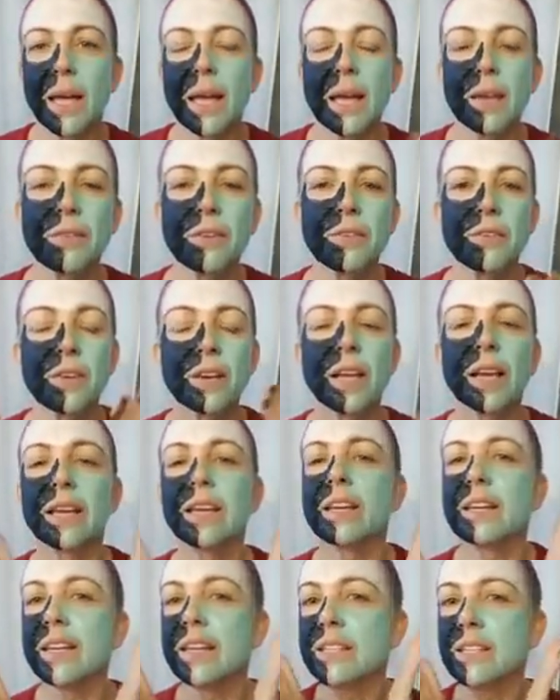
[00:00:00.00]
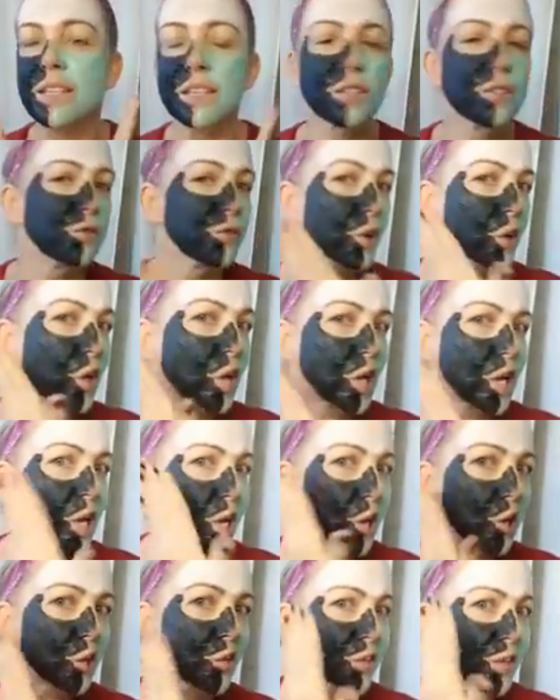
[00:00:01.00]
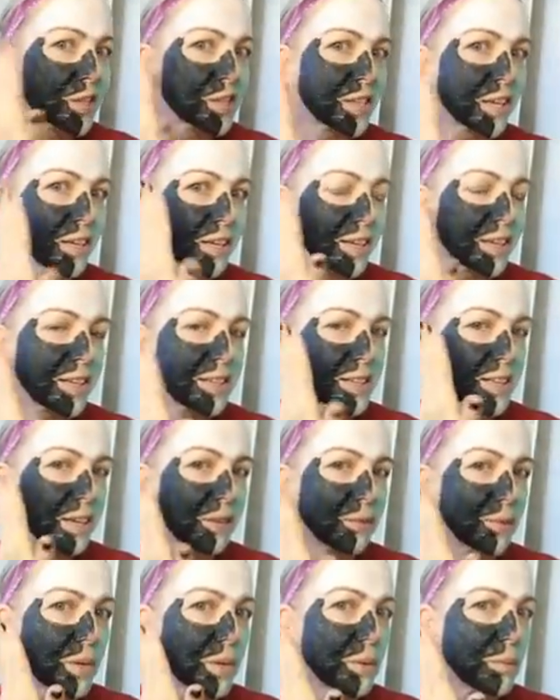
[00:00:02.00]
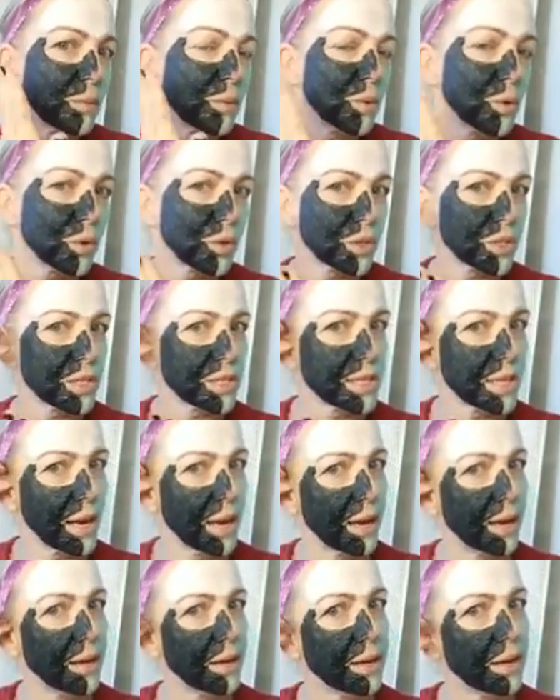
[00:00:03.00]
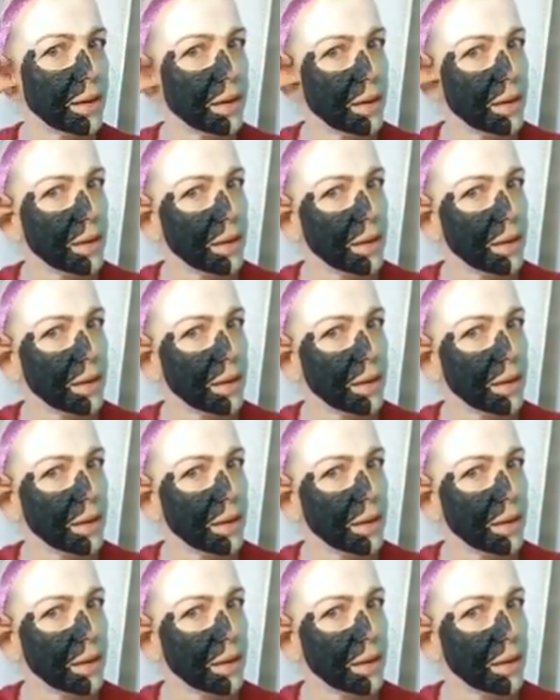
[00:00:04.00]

If you feel like you need to exfoliate on this side, like I said, with more sun